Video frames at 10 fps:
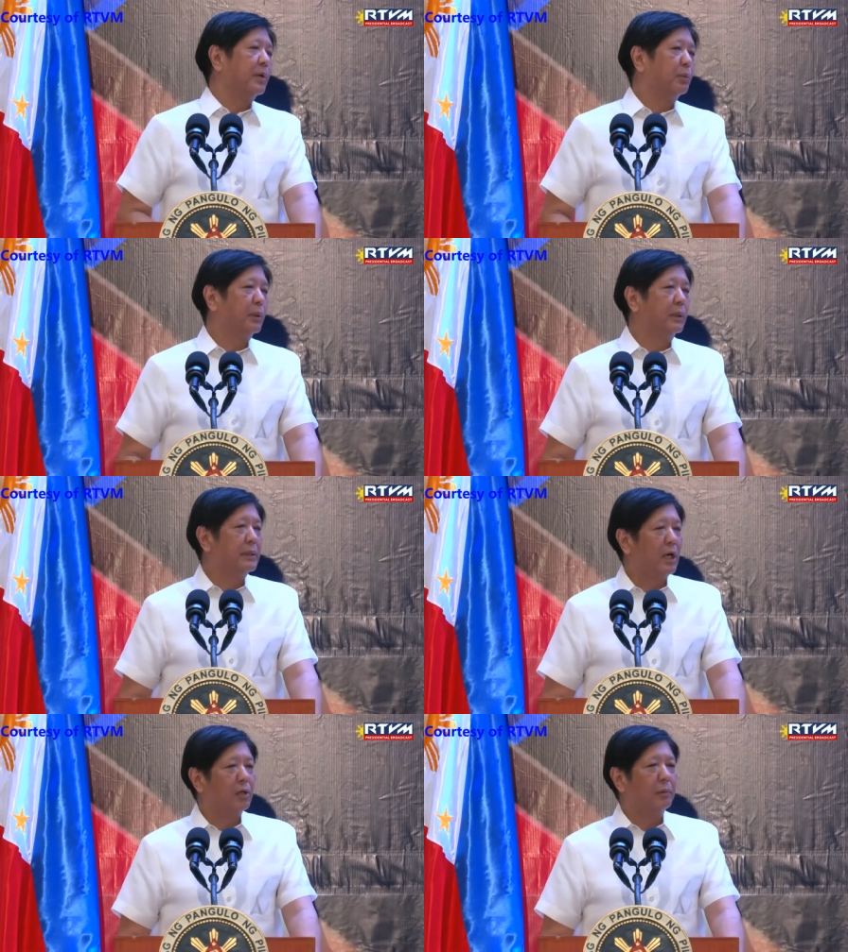will
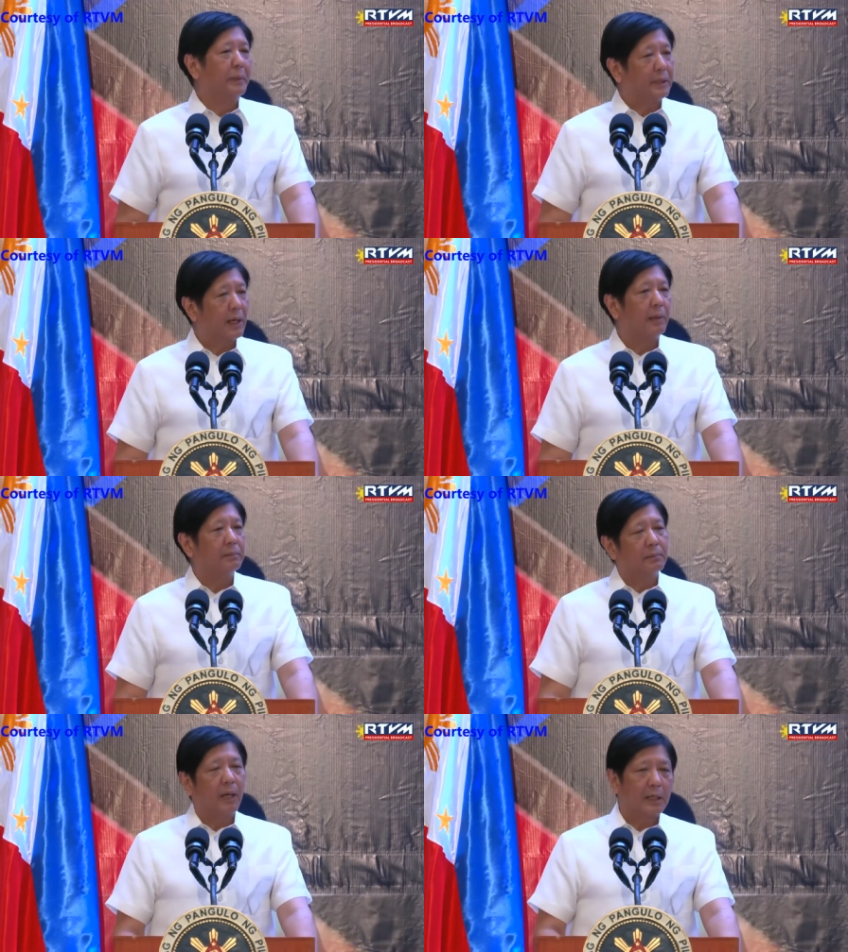now
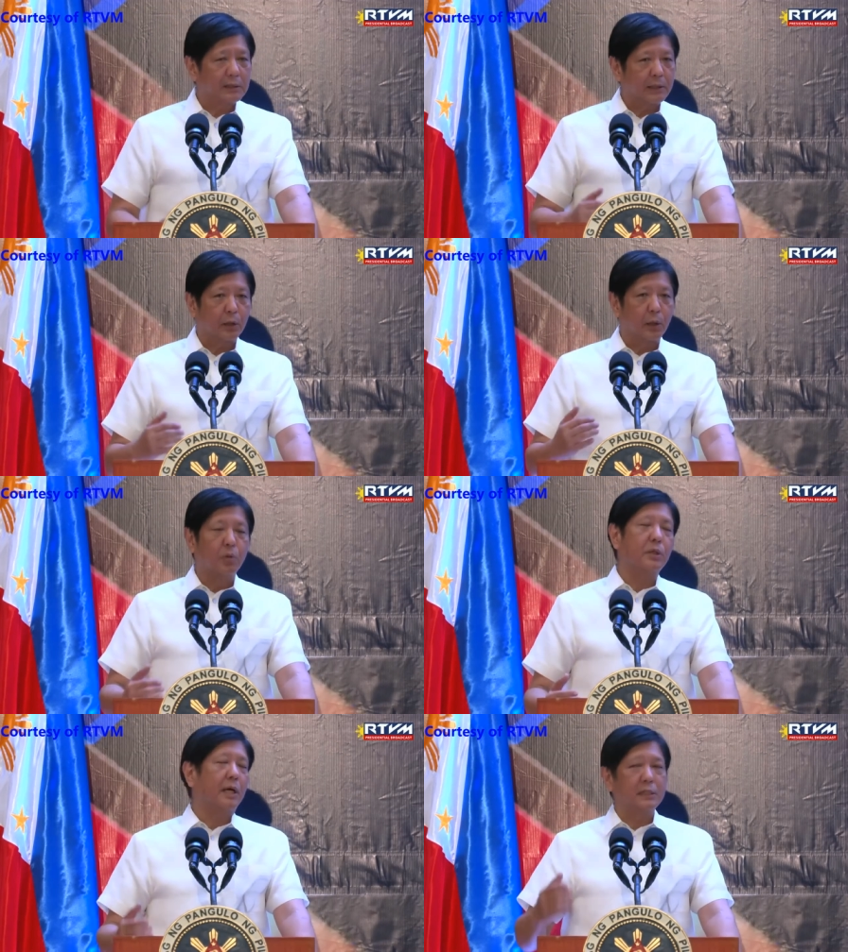become as,
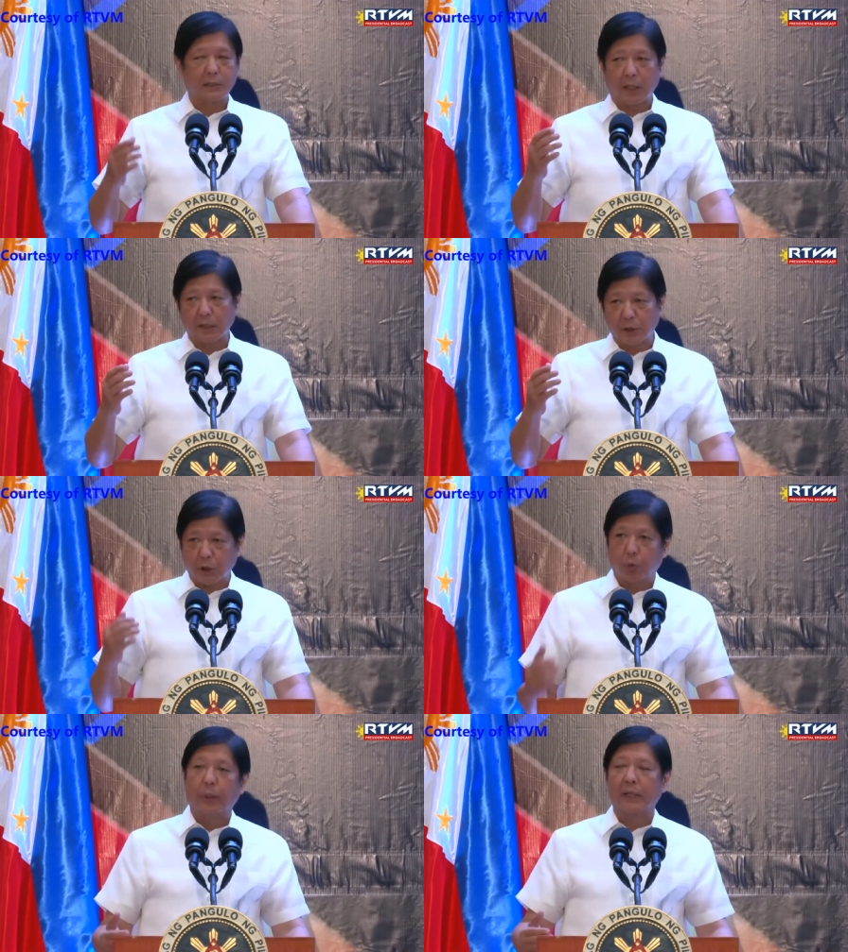close, as, as
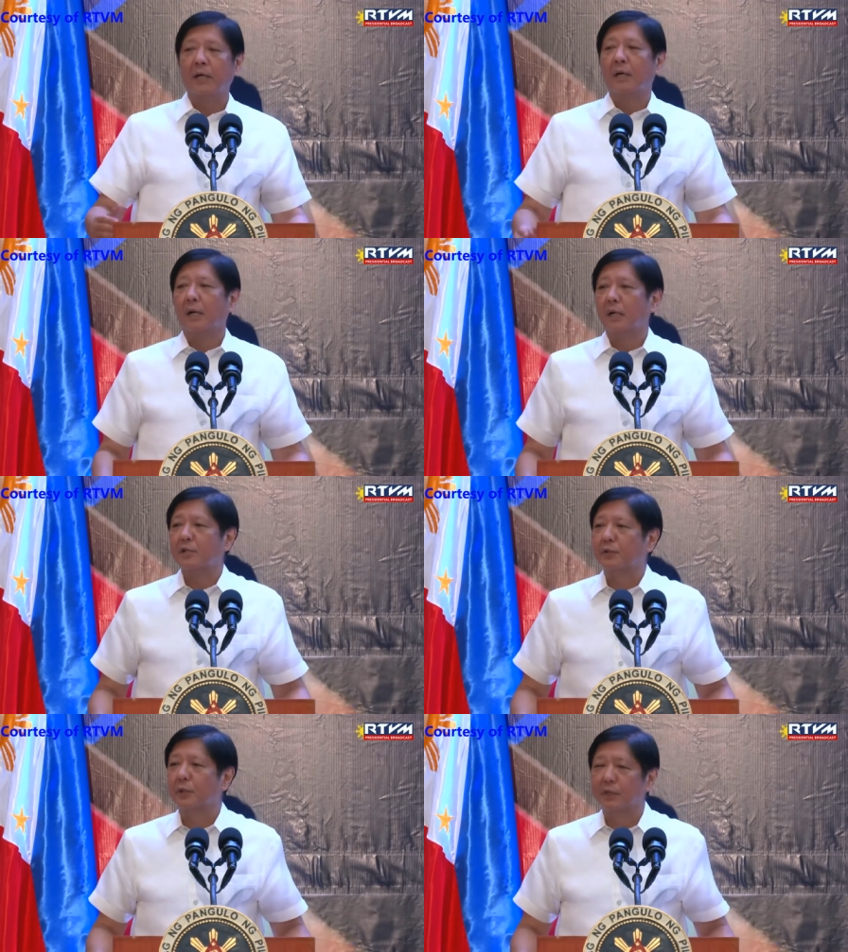quick
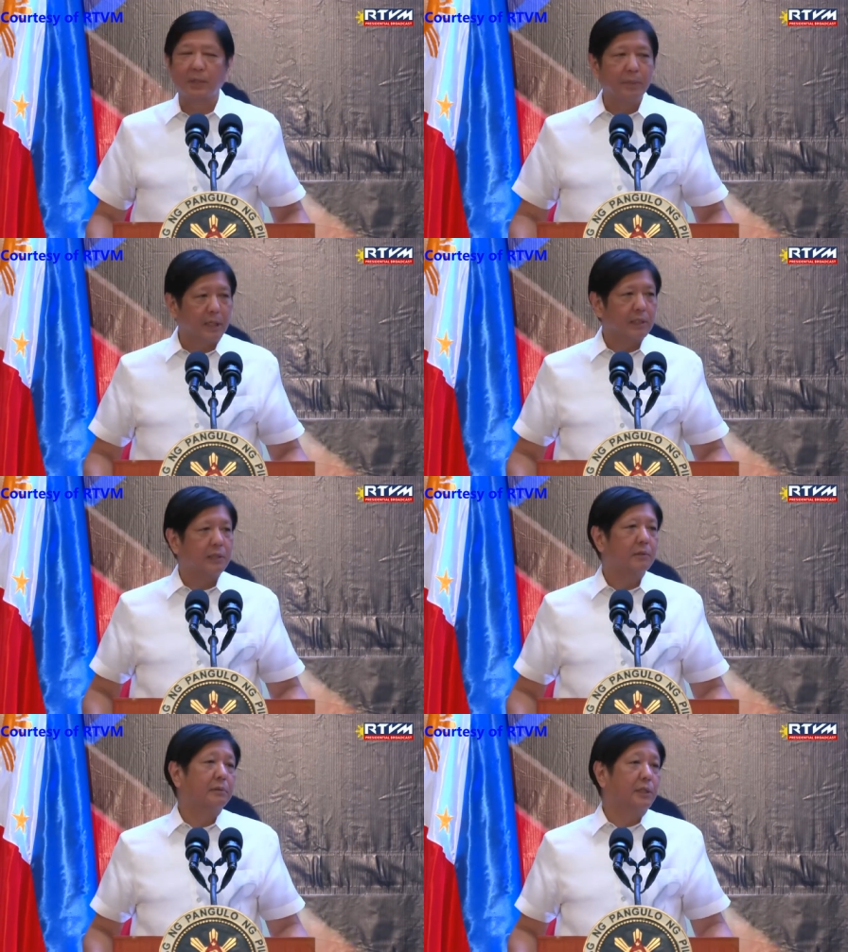as thirty
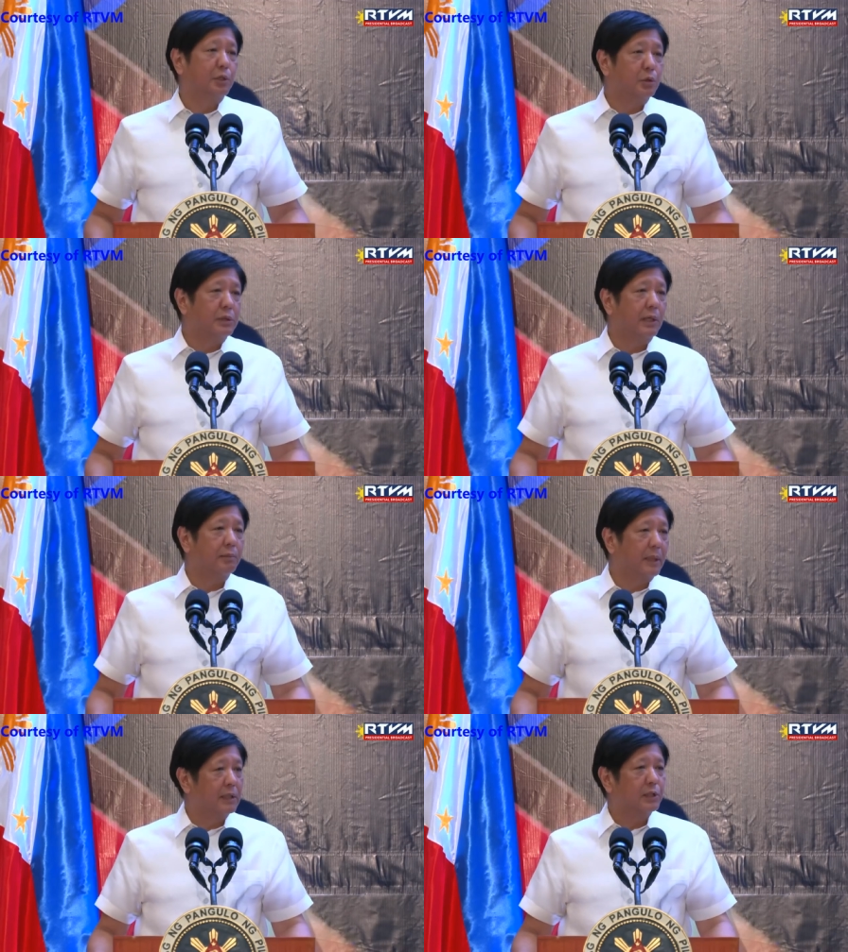minutes,
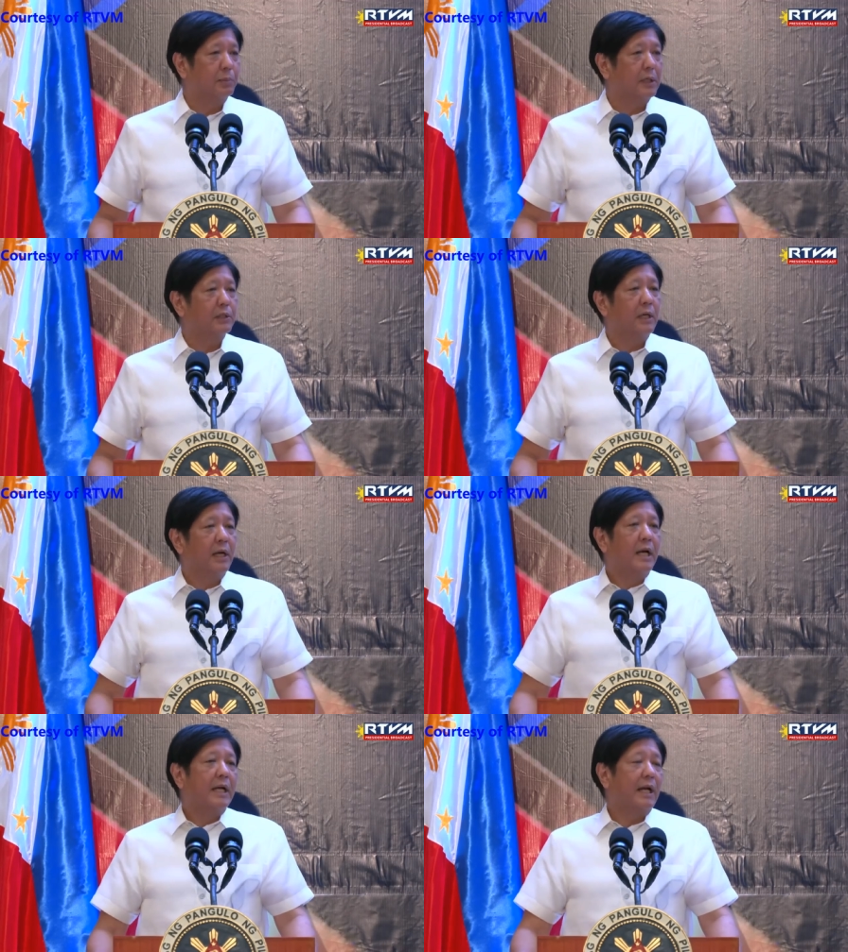reducing by as much
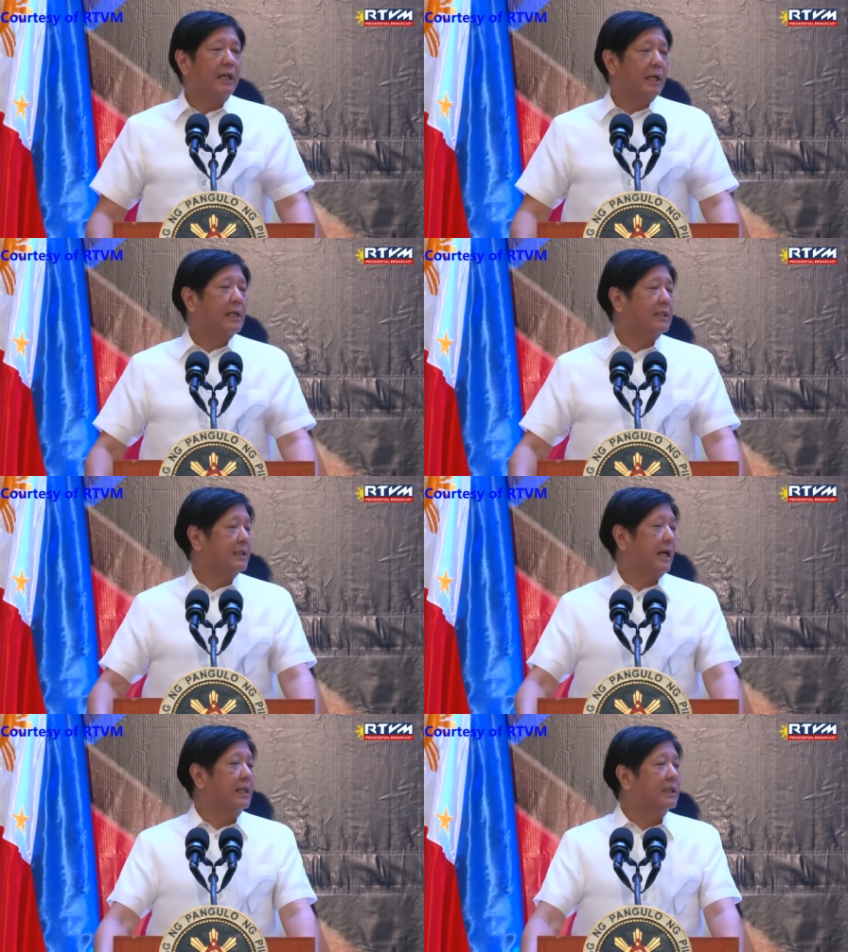
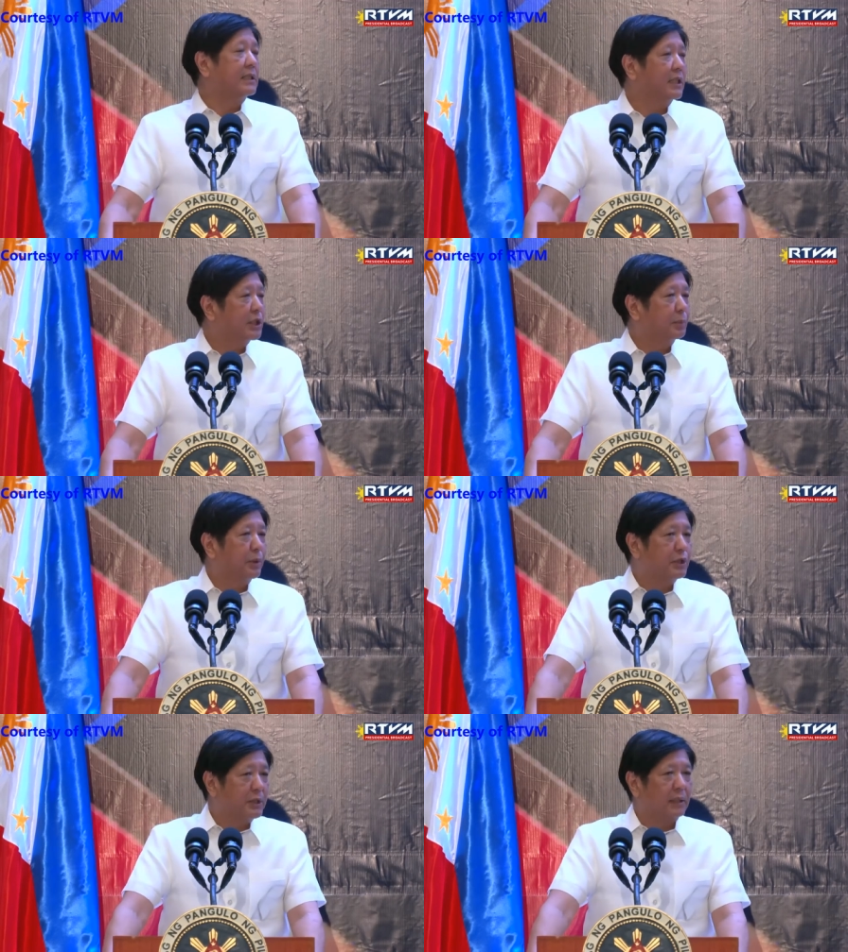as eighty-six
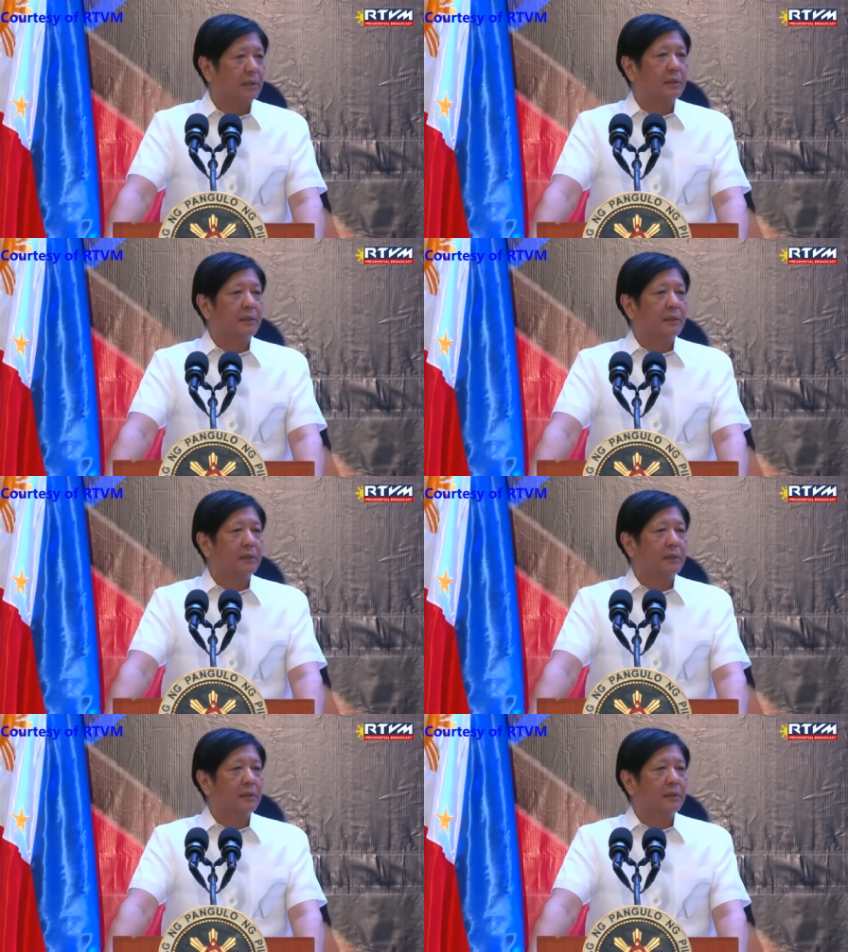percent,